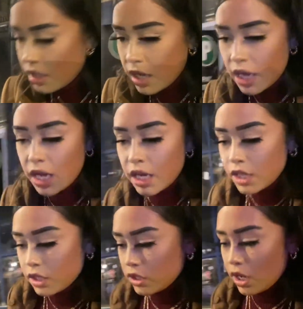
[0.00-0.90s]
And
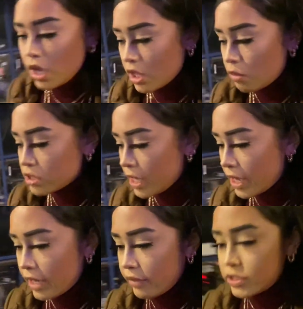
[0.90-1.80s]
yeah, that was the
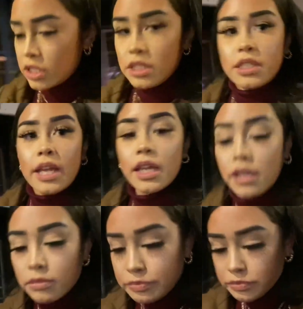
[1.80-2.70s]
end of today.
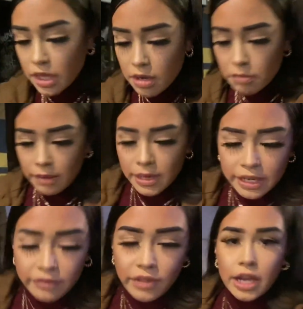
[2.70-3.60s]
Probably not
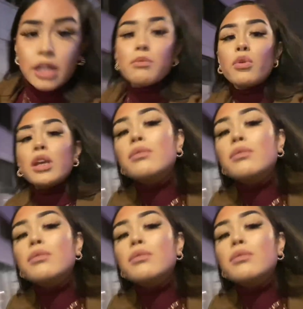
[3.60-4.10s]
gonna vlog anymore,